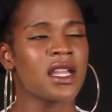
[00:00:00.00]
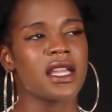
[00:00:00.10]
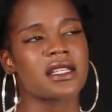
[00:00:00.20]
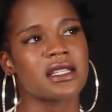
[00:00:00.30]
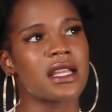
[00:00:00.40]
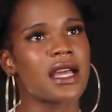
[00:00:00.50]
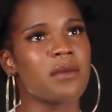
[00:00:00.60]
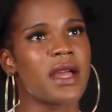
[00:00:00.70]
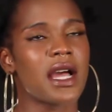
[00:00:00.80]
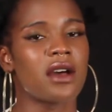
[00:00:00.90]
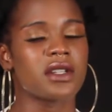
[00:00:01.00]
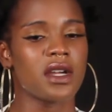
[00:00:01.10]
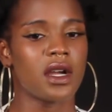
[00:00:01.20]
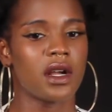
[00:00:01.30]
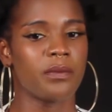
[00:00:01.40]
It's not about
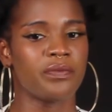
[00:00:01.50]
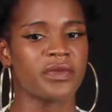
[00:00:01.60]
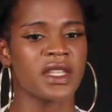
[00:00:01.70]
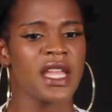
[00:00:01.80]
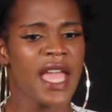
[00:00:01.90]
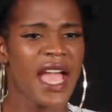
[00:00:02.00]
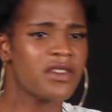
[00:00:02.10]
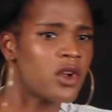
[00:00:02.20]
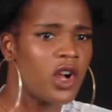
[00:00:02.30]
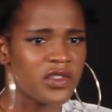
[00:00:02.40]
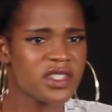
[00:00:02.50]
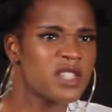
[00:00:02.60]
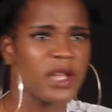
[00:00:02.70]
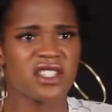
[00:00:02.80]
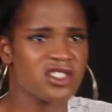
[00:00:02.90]
having all this
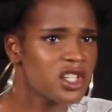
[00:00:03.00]
space